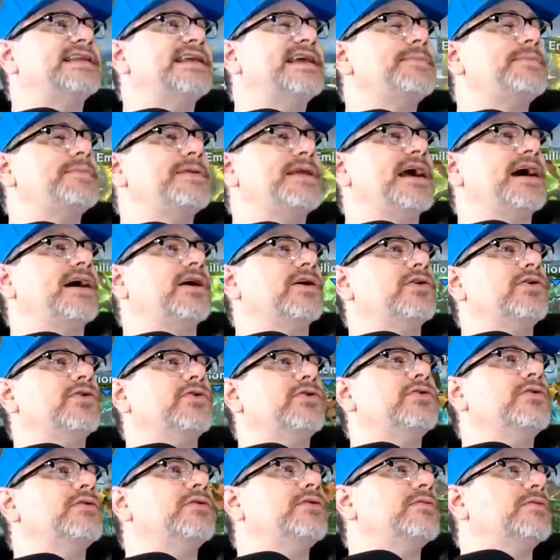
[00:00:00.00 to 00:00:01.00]
Yippee
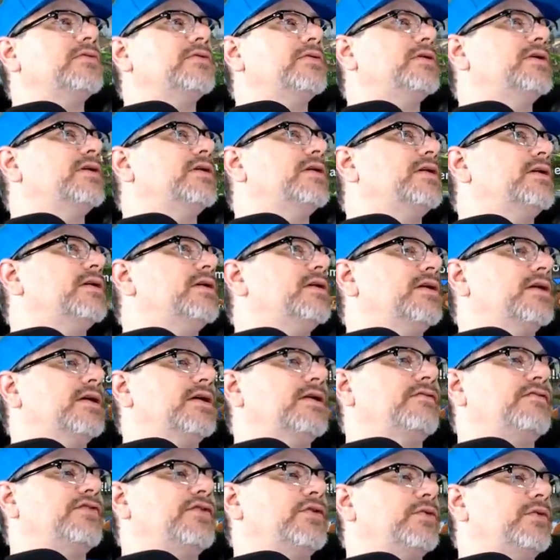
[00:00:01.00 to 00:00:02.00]
yahoo!
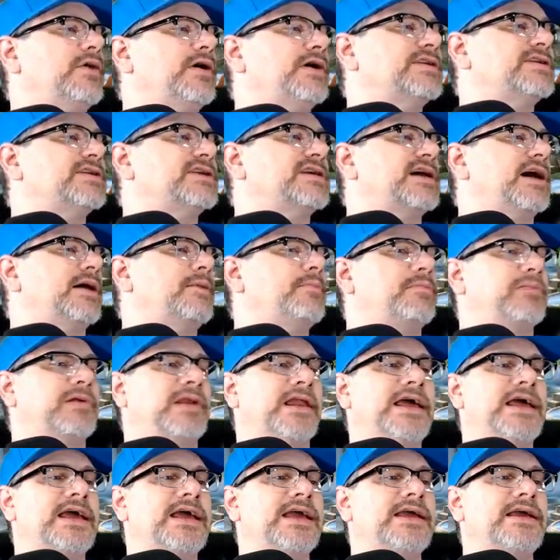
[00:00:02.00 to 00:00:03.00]
If you want to come
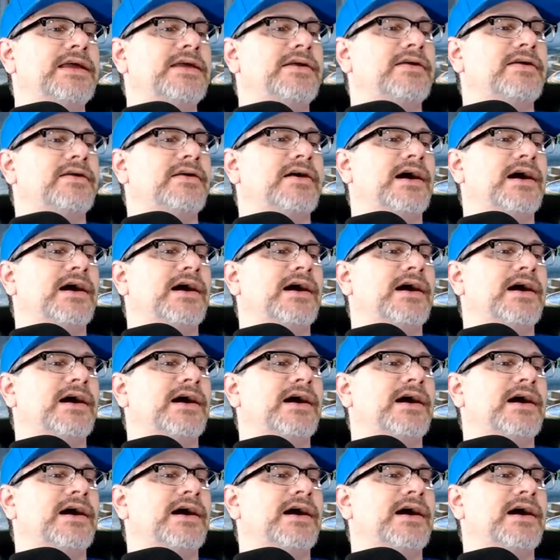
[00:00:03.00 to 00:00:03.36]
play,